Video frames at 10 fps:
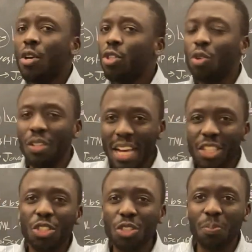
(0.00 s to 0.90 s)
So they
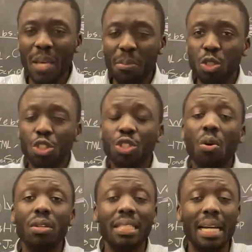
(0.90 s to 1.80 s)
should be able to show
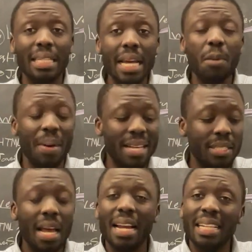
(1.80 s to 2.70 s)
us their database,
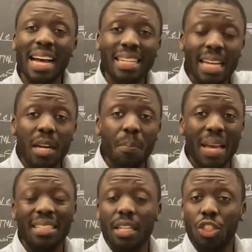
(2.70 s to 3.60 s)
and in that
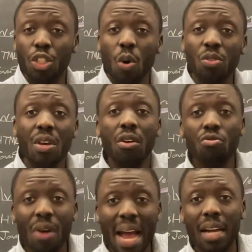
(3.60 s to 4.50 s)
database it shows
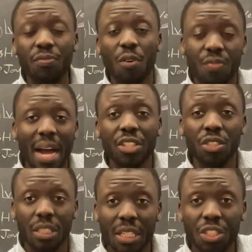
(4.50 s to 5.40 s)
red for fraction
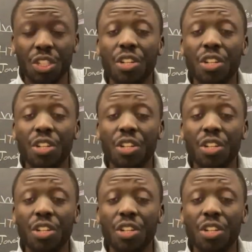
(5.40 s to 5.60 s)
addition,